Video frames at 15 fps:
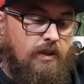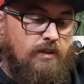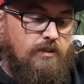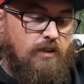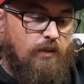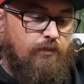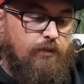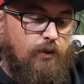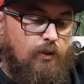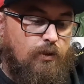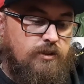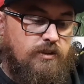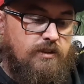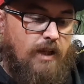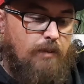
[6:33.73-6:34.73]
So if
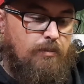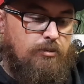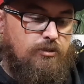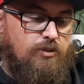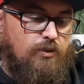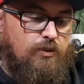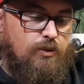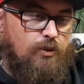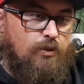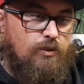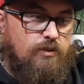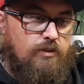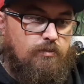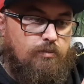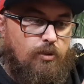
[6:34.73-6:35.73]
your staples on
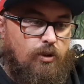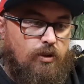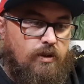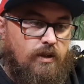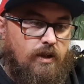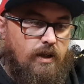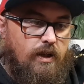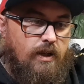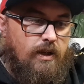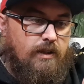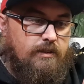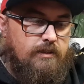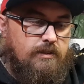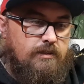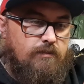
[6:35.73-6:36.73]
your book
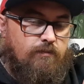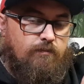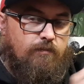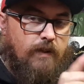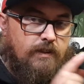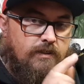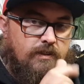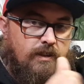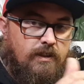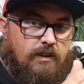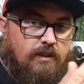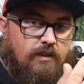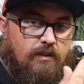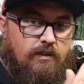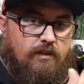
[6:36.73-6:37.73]
aren't
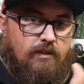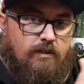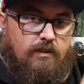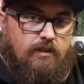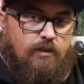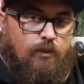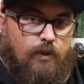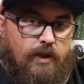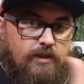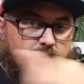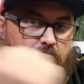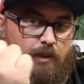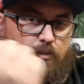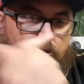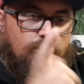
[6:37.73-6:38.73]
facing the way a
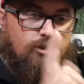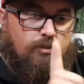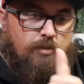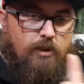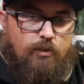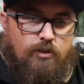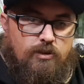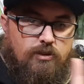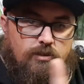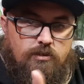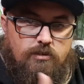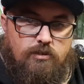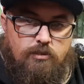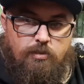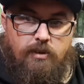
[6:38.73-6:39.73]
staple should be, which
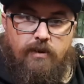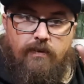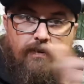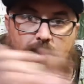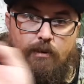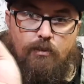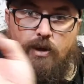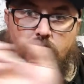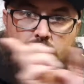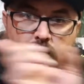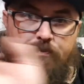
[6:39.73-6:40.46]
should be that way,